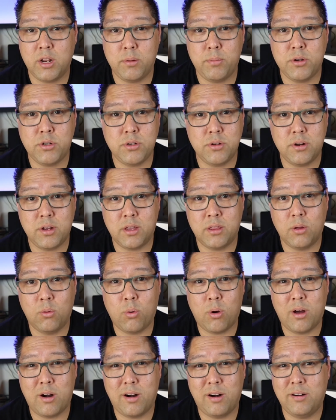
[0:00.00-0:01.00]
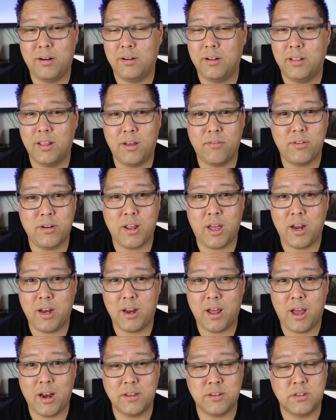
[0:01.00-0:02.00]
be shooting in the water,
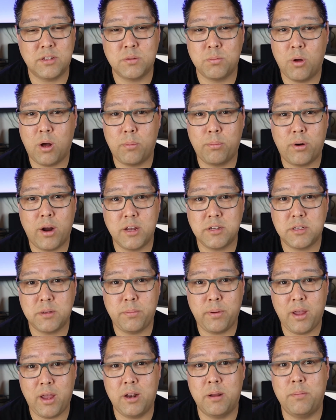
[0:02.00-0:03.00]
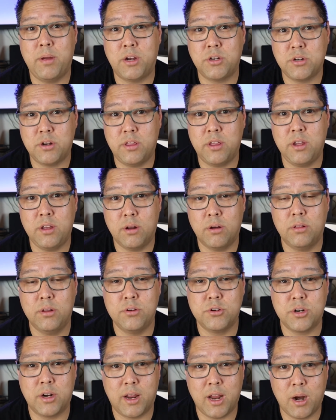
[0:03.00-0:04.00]
$11.99 is a small price to pay to make sure that you don't
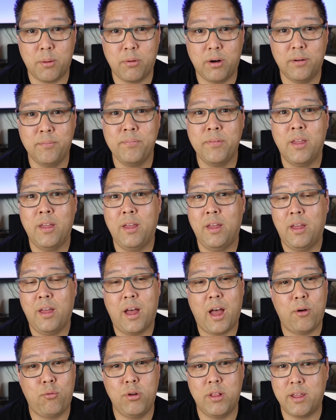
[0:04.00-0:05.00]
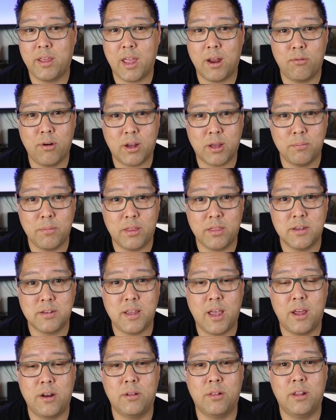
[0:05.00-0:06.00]
lose your camera. I really can't recommend this
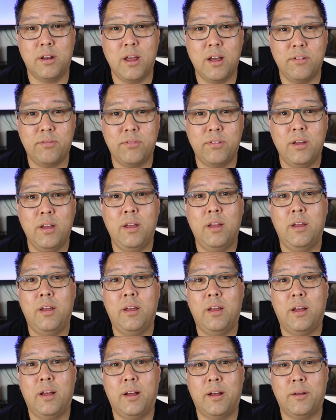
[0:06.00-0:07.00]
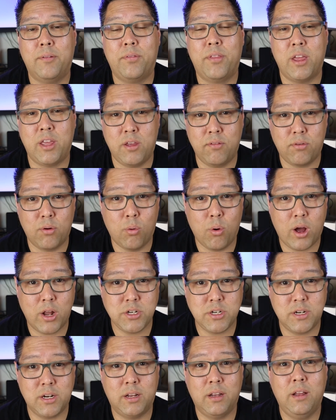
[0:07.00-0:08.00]
handle enough. Thank you for
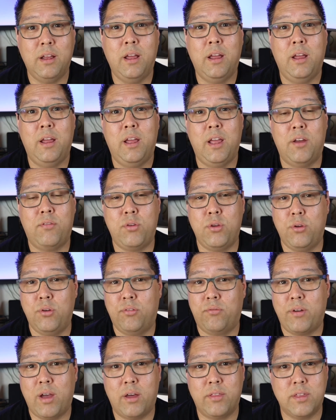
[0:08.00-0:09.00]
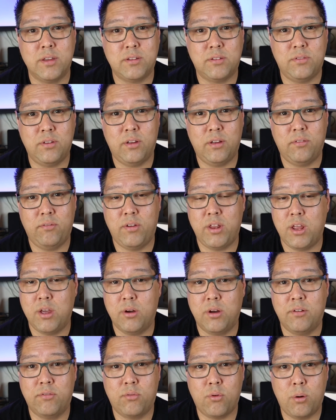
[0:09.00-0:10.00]
watching. If you found this
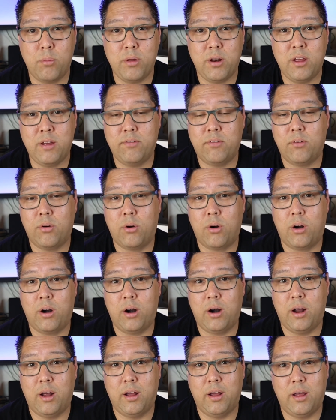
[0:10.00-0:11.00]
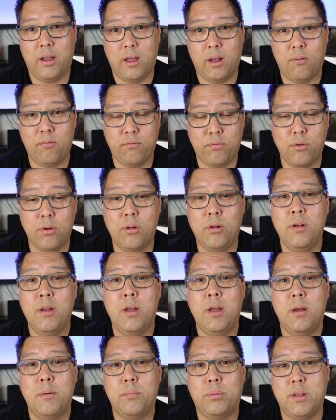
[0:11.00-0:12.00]
video informative or helpful,
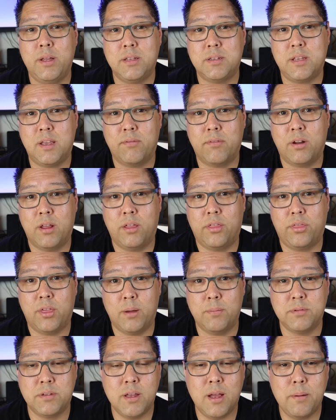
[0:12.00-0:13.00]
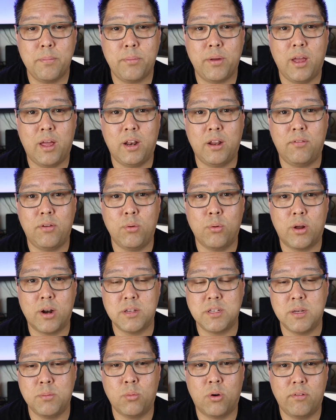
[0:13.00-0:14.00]
please give it a thumbs up. And if you want to
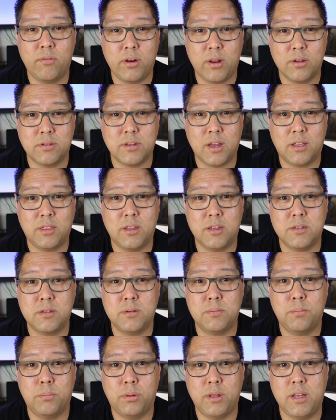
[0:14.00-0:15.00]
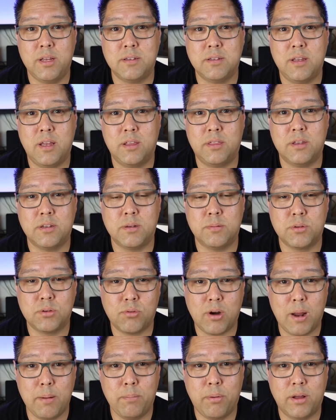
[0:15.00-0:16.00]
see more videos like this, please hit the
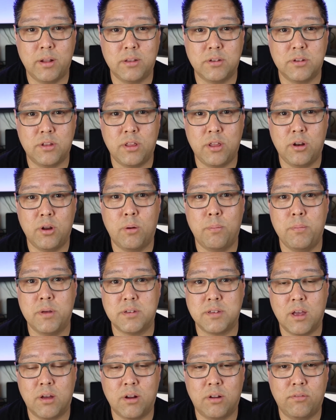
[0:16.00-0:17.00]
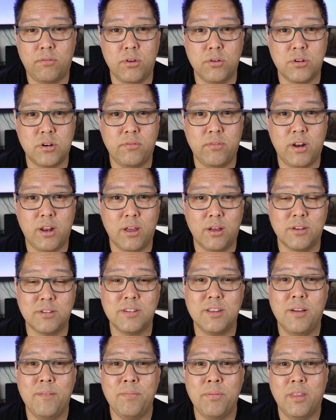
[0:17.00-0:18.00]
subscribe button so that you don't miss out on future
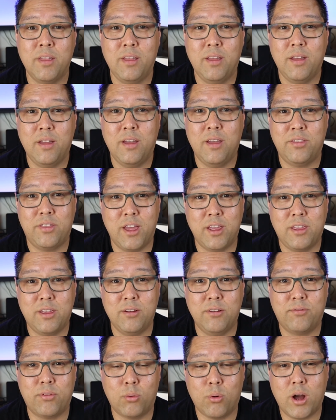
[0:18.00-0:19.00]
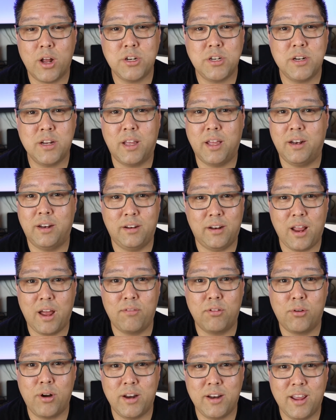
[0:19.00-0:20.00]
videos. Thank you for watching and
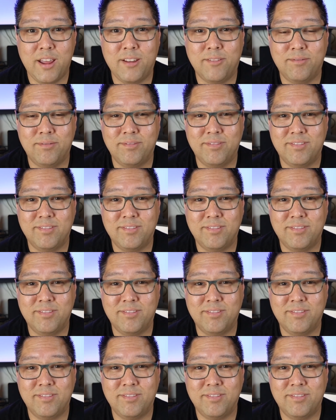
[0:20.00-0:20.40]
have a great day.